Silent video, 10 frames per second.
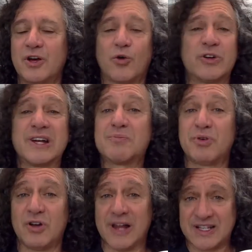or didn't
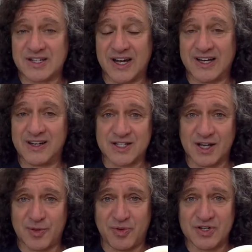pull as tight as the
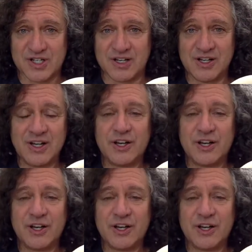other person.